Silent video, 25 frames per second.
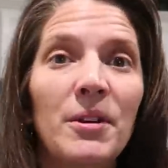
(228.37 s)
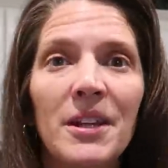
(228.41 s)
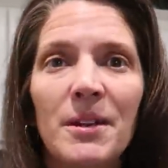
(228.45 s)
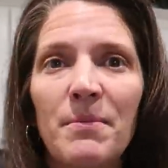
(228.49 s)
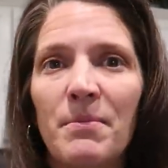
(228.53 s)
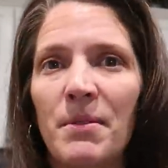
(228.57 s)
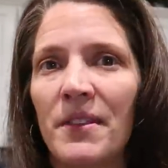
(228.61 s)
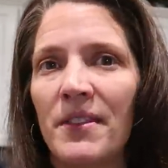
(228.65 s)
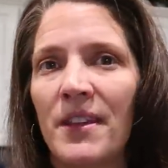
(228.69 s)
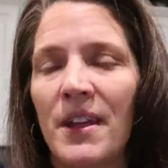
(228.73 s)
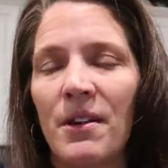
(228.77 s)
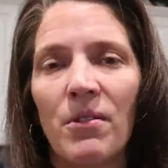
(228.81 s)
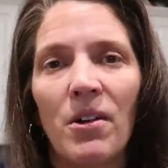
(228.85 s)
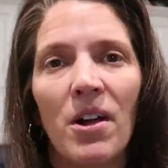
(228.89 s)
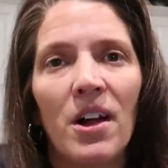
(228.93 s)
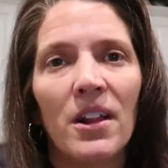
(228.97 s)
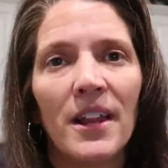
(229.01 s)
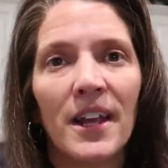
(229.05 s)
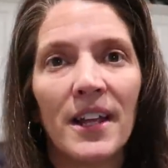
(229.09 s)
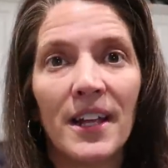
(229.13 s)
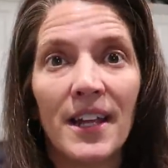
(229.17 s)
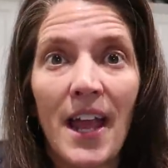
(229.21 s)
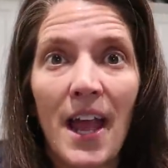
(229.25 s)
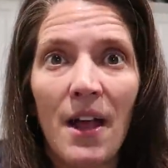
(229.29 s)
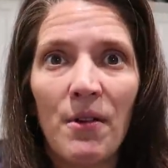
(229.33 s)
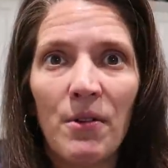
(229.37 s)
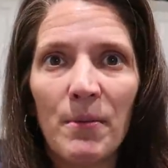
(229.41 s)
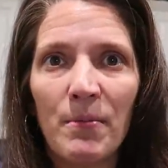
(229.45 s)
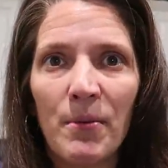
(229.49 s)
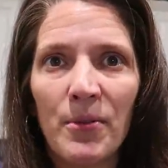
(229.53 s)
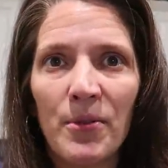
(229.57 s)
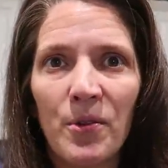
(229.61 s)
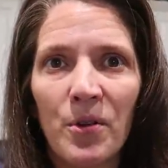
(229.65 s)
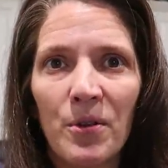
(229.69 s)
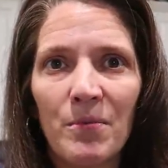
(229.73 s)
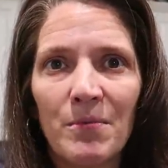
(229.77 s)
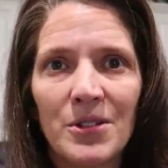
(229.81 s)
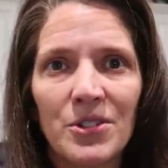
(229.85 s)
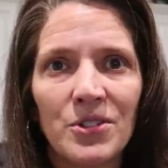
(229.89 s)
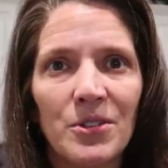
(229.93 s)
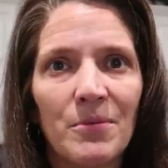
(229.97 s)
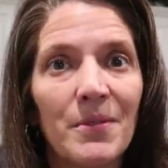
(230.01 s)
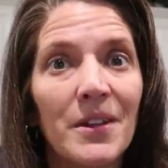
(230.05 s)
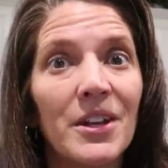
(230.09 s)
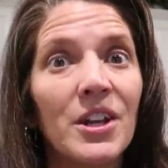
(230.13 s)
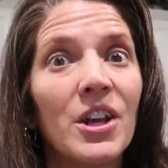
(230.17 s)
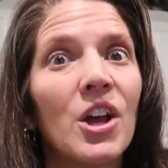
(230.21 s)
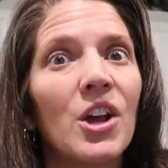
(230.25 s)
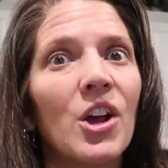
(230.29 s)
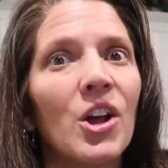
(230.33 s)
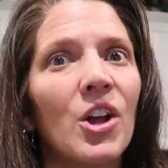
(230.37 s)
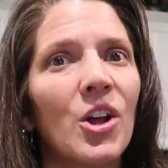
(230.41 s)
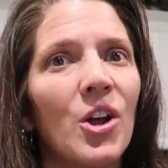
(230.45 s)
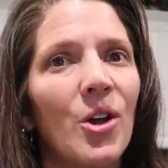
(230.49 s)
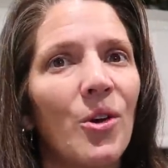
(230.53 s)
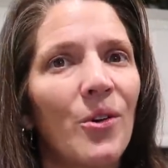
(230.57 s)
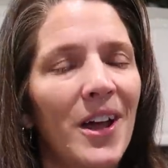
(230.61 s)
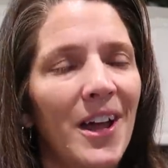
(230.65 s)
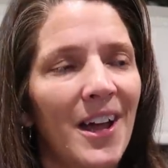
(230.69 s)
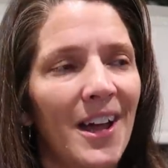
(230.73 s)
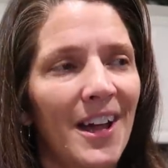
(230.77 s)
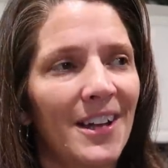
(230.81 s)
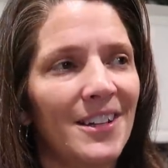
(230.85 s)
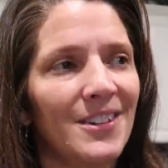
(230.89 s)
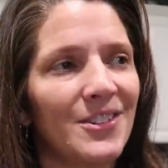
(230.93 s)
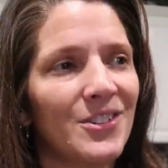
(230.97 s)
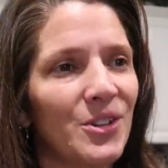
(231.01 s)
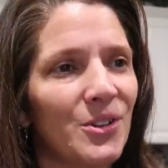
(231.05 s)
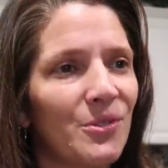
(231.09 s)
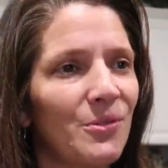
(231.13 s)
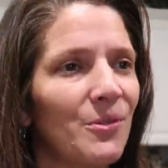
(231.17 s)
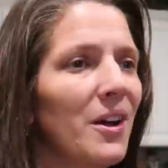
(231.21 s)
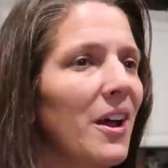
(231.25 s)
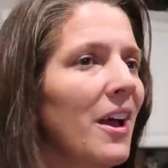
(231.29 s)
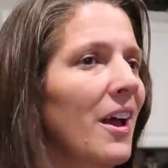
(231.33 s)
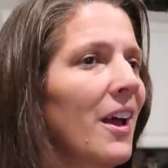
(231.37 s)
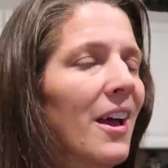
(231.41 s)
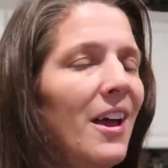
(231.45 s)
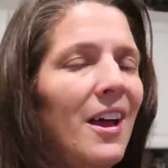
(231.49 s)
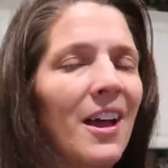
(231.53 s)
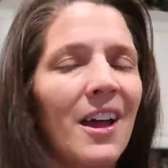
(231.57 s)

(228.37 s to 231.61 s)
really, but they were all like, yeah, I want to put the ornaments. So I'm like, go ahead. So